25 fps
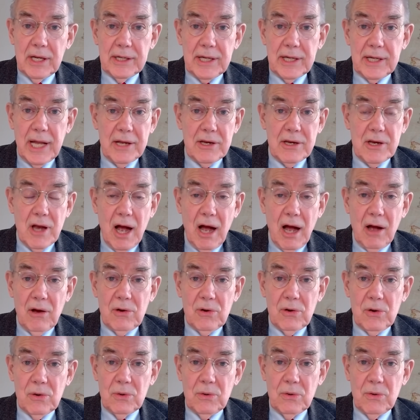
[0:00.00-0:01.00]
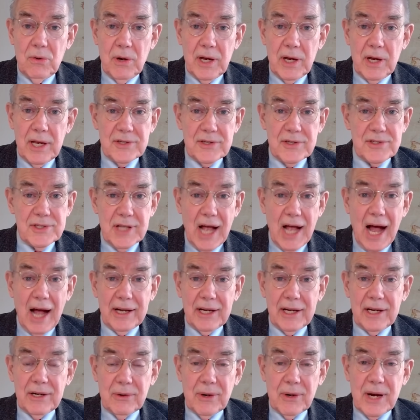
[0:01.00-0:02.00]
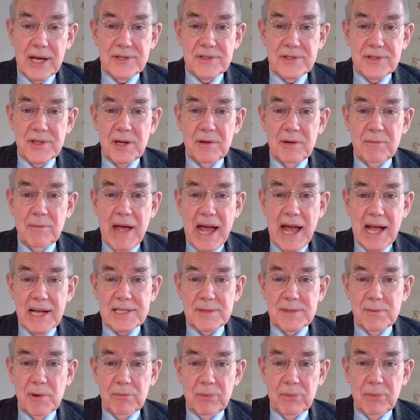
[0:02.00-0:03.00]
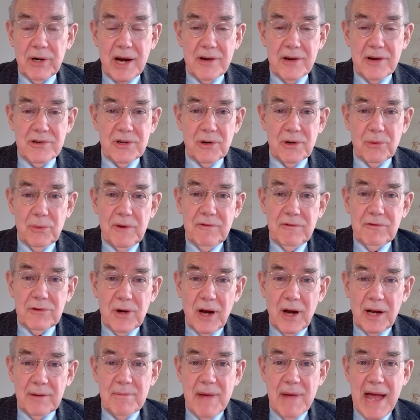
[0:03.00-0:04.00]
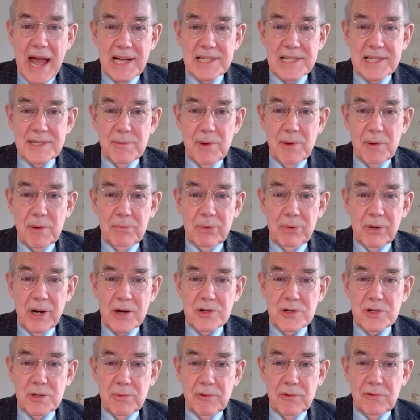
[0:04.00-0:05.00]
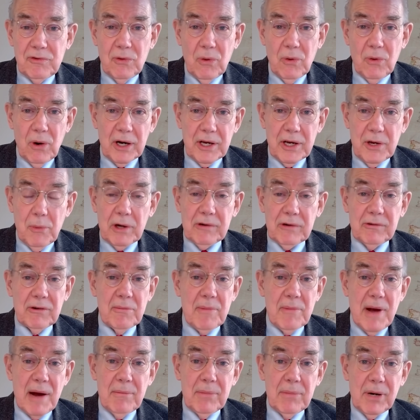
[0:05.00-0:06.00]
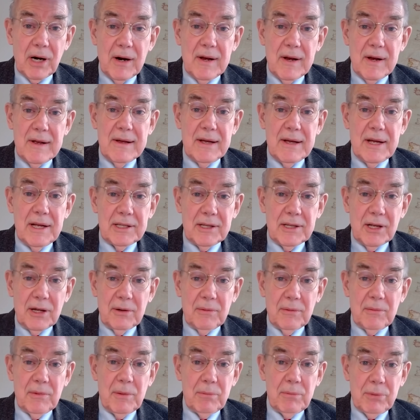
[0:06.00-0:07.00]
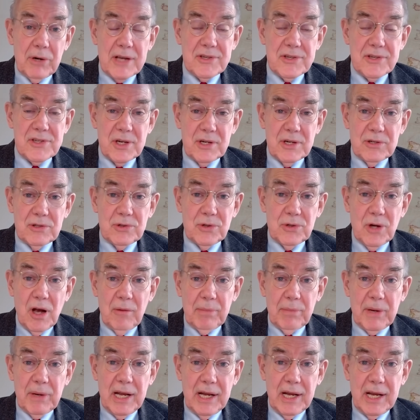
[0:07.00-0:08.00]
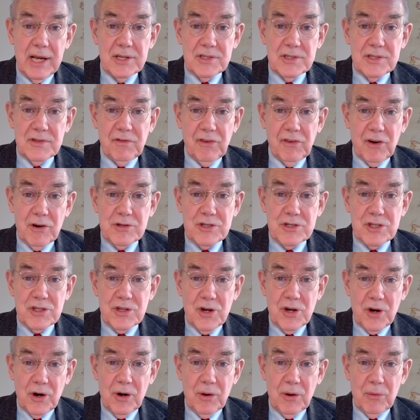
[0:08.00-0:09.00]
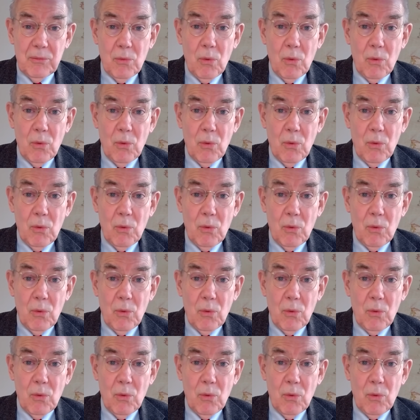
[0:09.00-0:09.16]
Netanyahu is not interested in maximum pressure. We've tried maximum pressure before. You want to remember that President Trump, in his first term,